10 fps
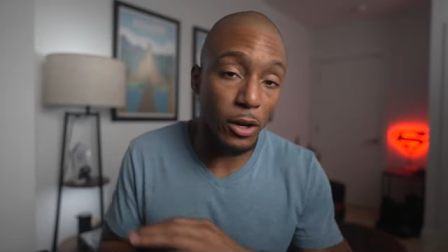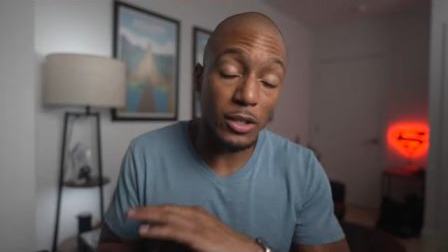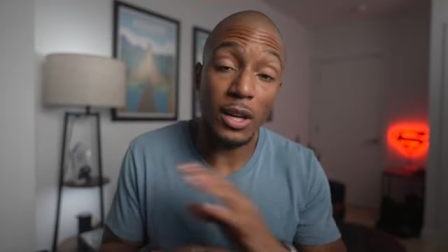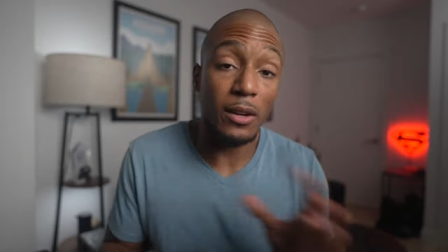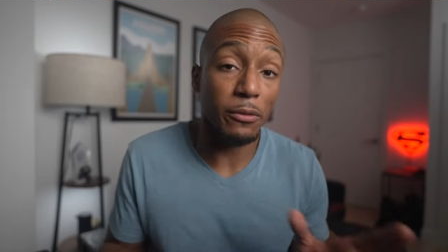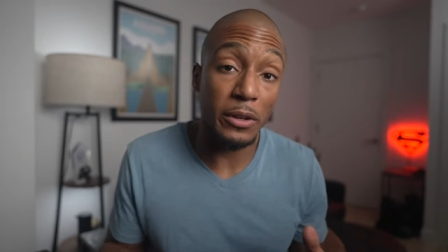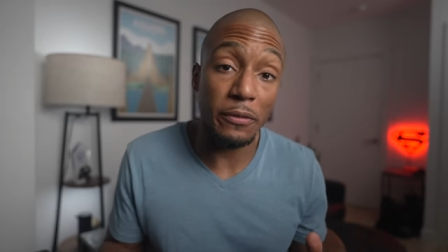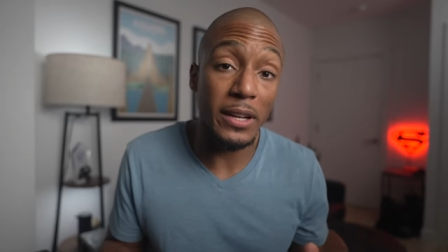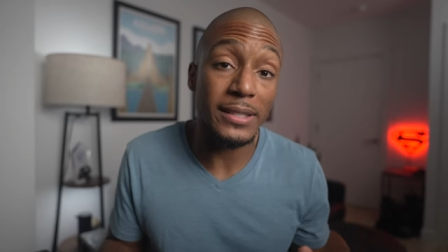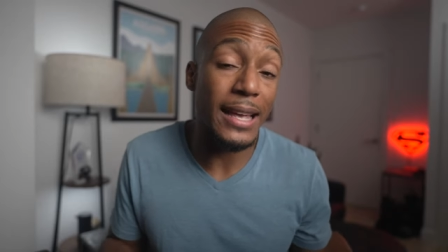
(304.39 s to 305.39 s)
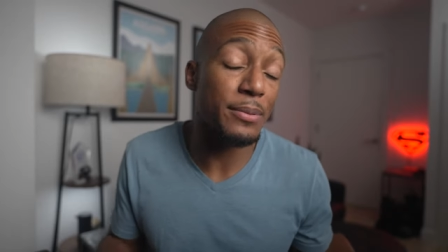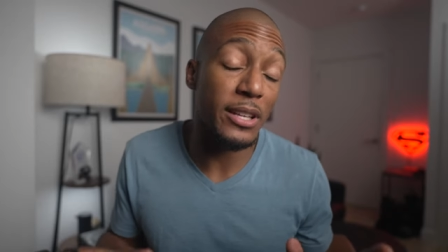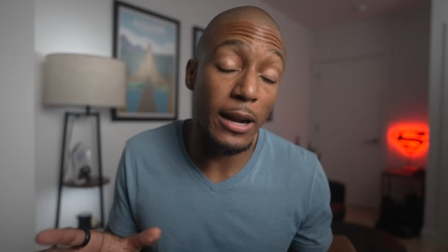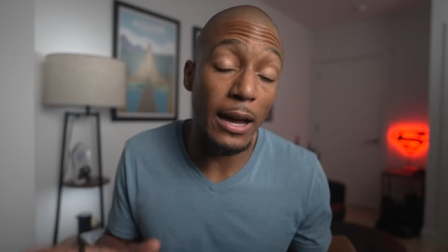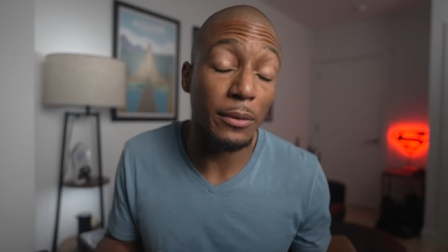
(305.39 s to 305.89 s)
There are a ton of free fitness apps
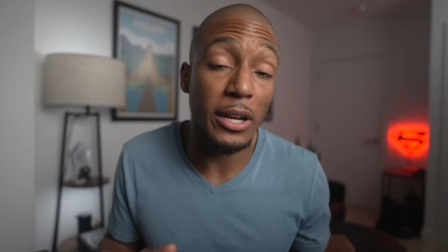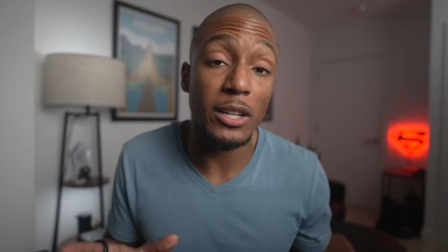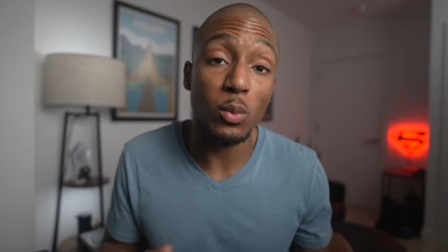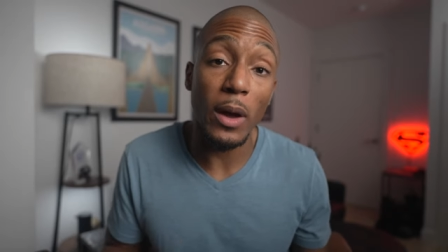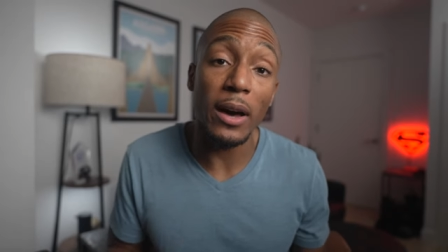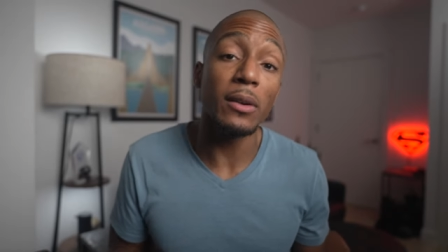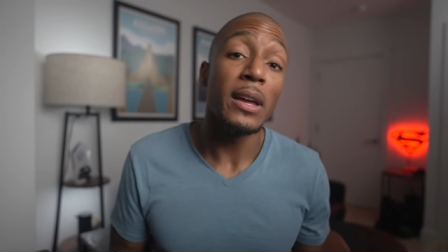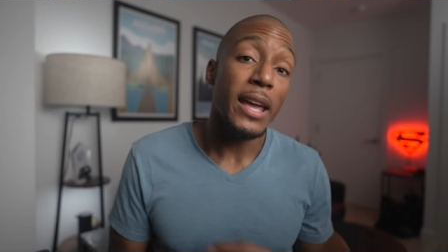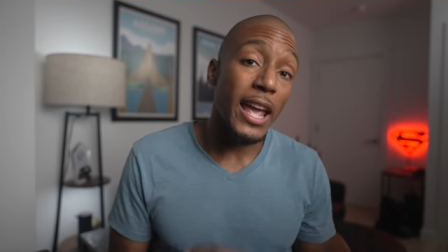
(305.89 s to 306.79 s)
that are out there as well.